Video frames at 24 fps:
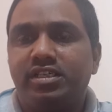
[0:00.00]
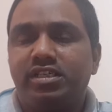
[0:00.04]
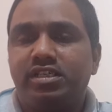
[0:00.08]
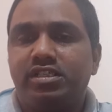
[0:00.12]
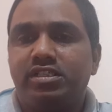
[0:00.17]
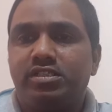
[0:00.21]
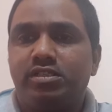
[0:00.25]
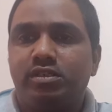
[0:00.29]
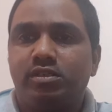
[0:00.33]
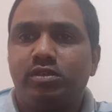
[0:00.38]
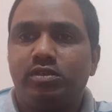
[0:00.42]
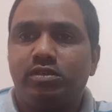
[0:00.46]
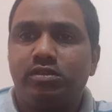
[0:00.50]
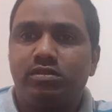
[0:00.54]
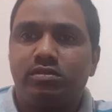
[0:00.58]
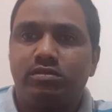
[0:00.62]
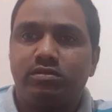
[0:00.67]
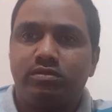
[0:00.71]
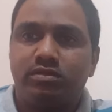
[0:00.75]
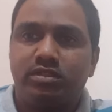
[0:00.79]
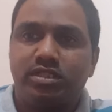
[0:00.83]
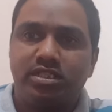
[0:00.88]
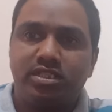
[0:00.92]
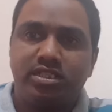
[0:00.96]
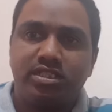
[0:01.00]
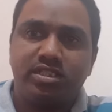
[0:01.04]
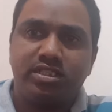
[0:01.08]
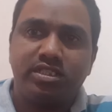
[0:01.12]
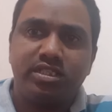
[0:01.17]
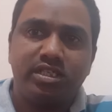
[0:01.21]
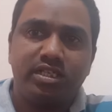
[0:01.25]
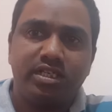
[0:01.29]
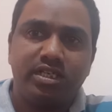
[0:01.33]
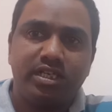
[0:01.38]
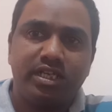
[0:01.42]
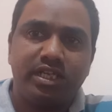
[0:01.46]
So this is
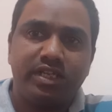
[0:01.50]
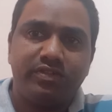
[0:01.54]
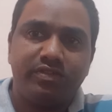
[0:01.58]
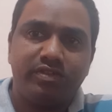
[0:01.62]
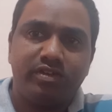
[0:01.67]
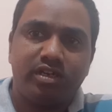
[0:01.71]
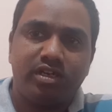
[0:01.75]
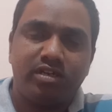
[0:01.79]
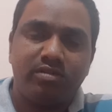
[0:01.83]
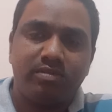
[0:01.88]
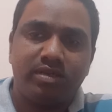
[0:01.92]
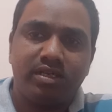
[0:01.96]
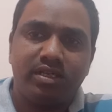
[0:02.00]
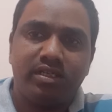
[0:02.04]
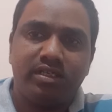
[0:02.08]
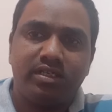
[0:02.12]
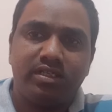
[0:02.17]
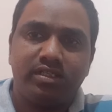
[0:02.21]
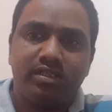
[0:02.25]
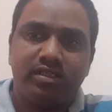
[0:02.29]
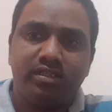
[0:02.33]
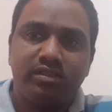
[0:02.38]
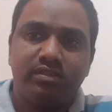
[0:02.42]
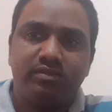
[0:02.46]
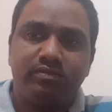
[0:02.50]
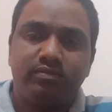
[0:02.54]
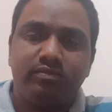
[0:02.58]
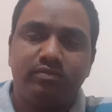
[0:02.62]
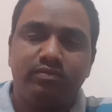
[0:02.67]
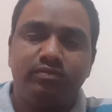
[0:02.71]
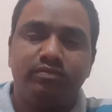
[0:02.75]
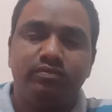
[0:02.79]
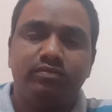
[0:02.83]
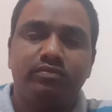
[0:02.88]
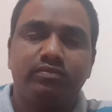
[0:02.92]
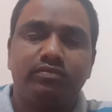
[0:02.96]
the environment
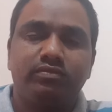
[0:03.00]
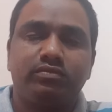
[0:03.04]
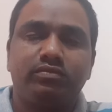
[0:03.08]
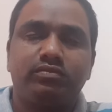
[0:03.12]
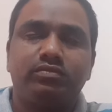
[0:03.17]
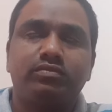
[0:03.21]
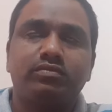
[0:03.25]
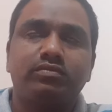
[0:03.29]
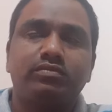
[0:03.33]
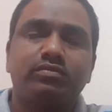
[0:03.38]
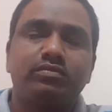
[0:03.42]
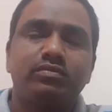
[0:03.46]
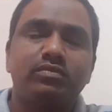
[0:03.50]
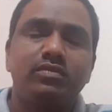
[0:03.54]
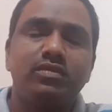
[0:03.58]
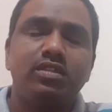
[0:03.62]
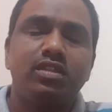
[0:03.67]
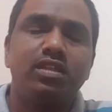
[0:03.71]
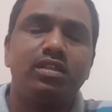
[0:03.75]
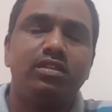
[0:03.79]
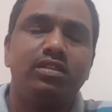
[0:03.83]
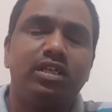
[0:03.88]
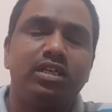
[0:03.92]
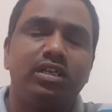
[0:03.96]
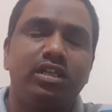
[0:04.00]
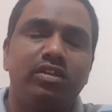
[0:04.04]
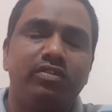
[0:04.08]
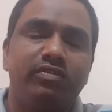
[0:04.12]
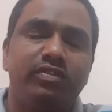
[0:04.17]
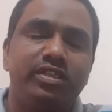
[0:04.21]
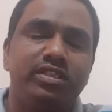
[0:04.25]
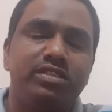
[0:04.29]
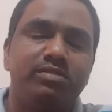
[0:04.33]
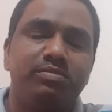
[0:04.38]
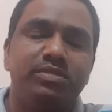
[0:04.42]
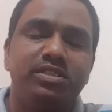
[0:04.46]
that in
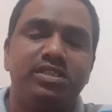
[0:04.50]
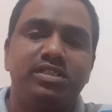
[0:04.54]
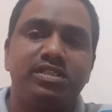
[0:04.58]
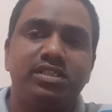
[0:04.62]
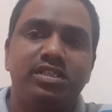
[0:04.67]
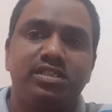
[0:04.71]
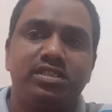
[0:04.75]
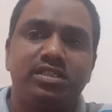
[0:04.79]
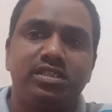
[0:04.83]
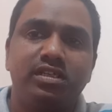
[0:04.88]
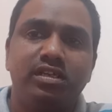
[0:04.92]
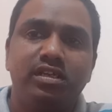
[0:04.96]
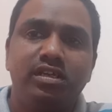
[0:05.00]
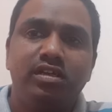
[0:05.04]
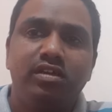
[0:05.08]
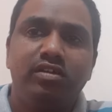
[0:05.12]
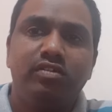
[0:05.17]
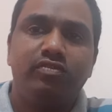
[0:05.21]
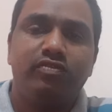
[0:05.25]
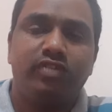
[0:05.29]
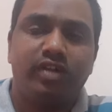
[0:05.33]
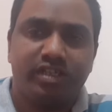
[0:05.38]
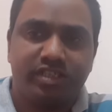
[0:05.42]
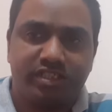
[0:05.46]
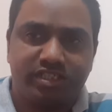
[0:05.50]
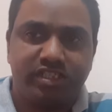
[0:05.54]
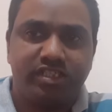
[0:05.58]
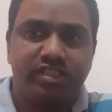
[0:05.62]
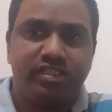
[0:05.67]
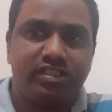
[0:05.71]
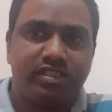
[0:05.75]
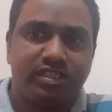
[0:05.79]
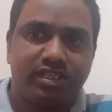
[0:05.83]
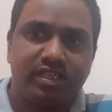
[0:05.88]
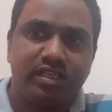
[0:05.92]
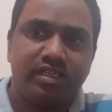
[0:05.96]
which business
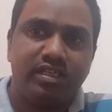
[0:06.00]
functions.